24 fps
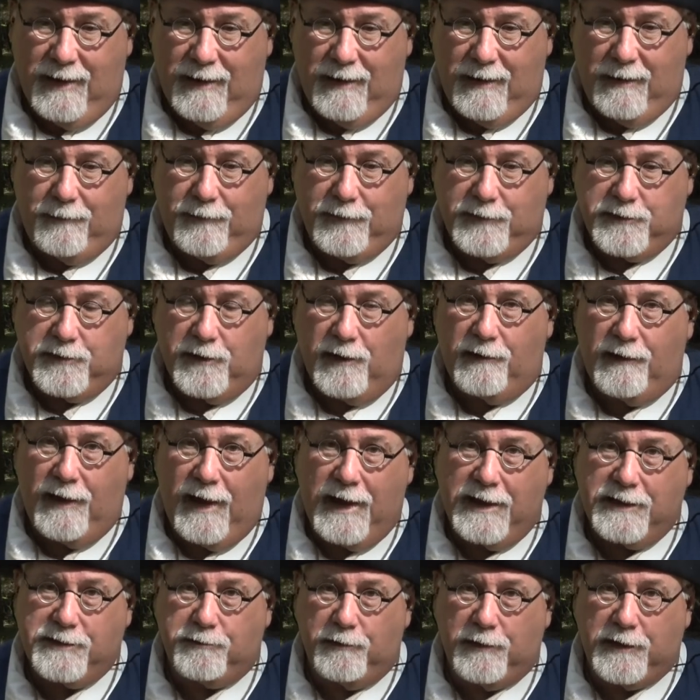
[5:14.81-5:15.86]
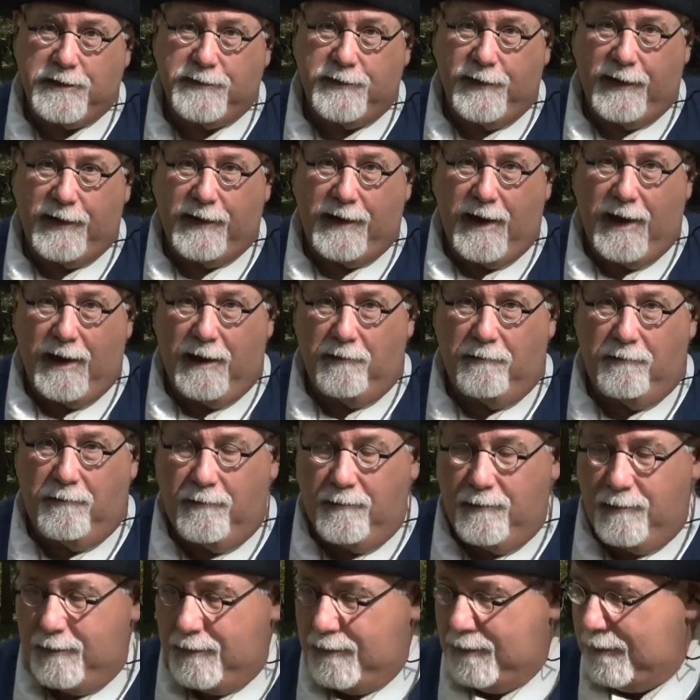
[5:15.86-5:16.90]
if you saw last week's video,
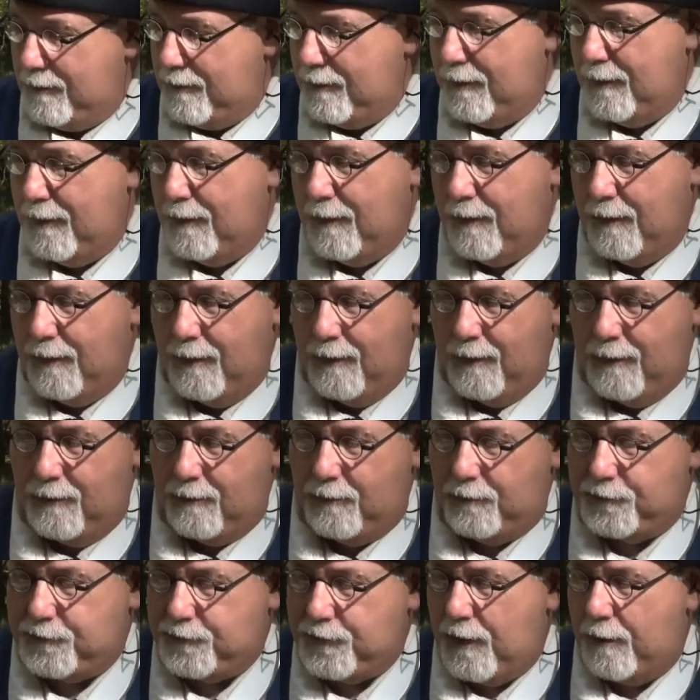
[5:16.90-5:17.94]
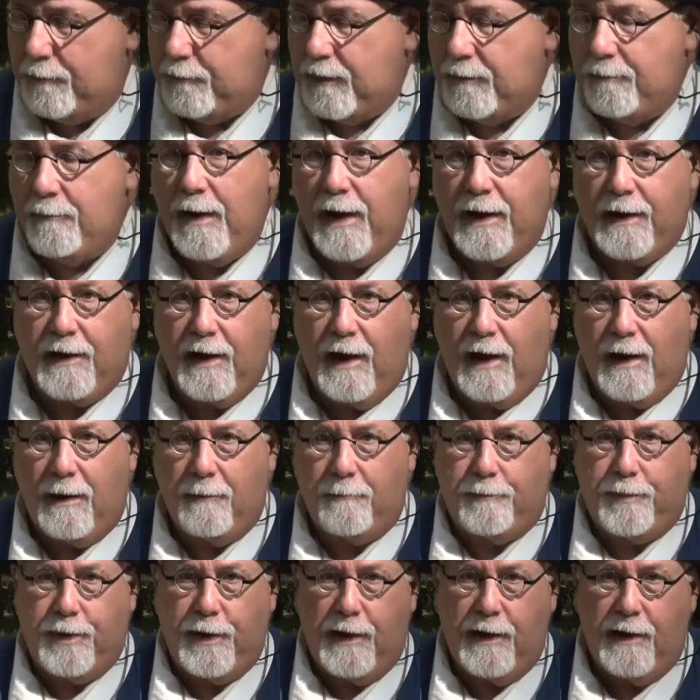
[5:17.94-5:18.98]
you saw me make up
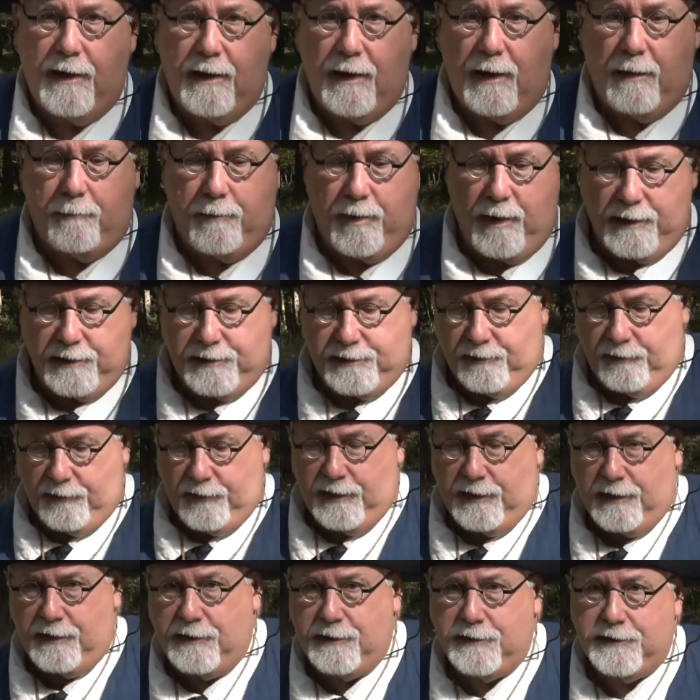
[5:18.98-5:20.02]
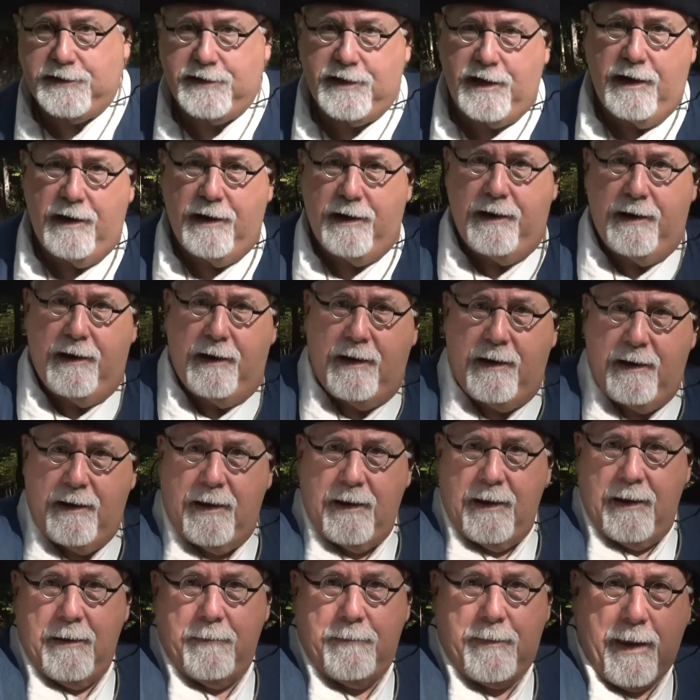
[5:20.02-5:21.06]
a bunch of these
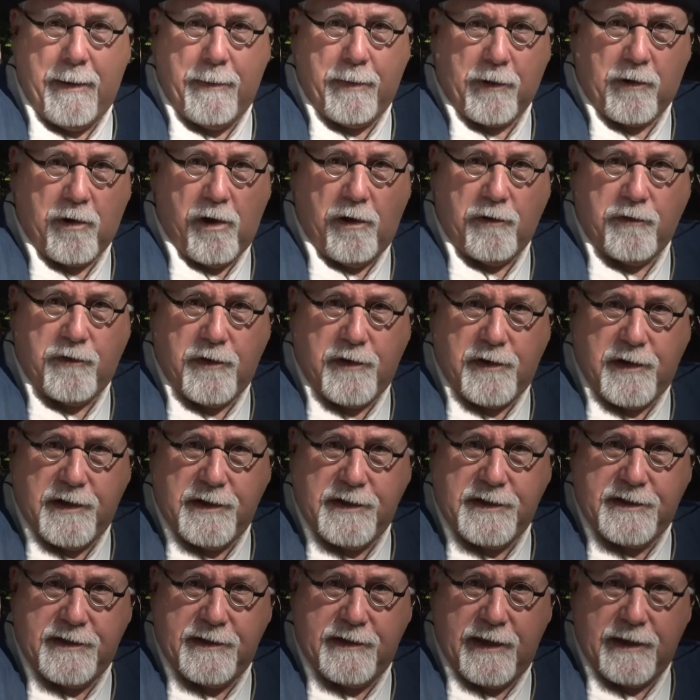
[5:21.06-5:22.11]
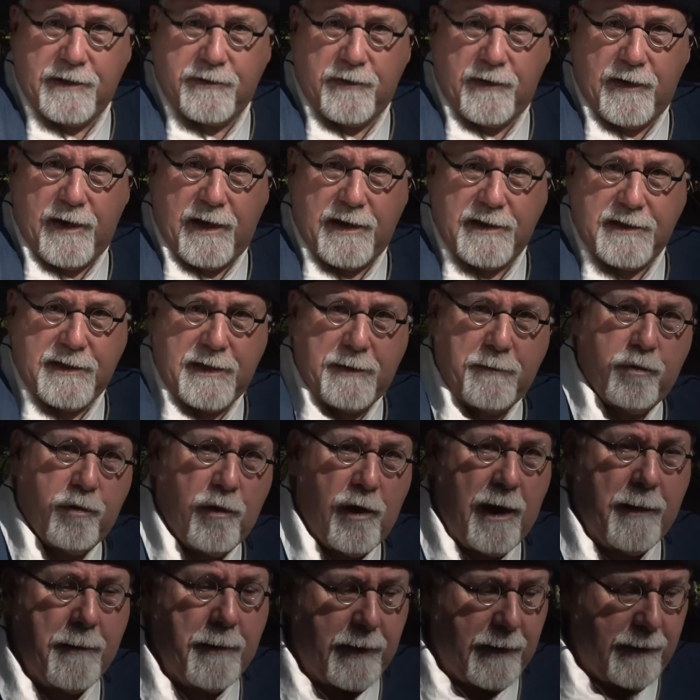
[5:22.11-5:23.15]
paper cartridges. This one has the
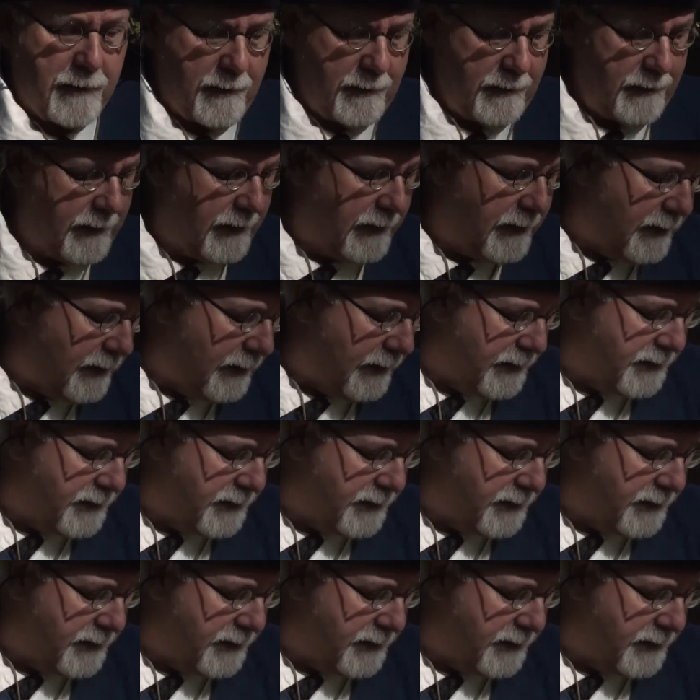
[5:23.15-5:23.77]
priming in it